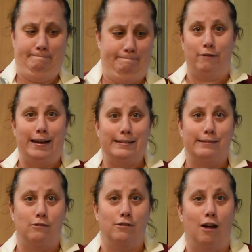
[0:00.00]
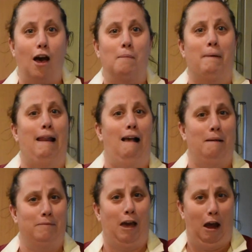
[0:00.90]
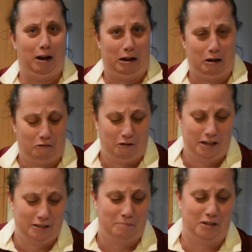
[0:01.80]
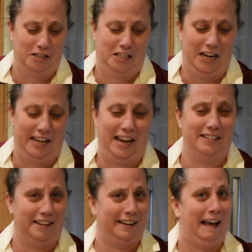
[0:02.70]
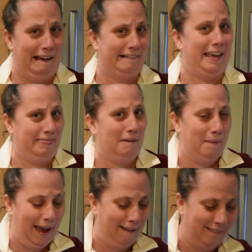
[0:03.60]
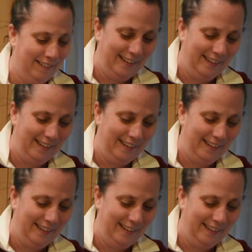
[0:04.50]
greased or not, but I'm going to grease them just in case I can't get them out.